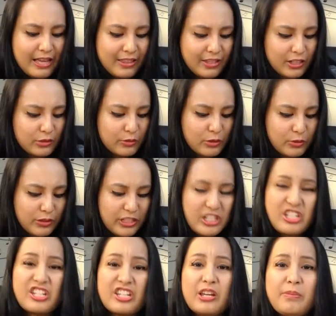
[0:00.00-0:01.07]
This was really
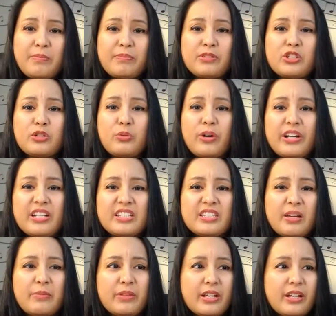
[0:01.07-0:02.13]
cheap, 20
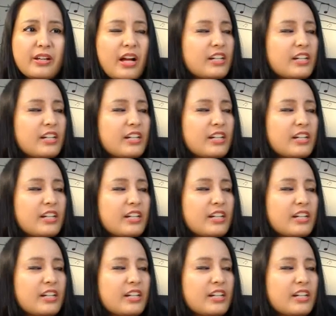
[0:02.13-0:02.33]
something,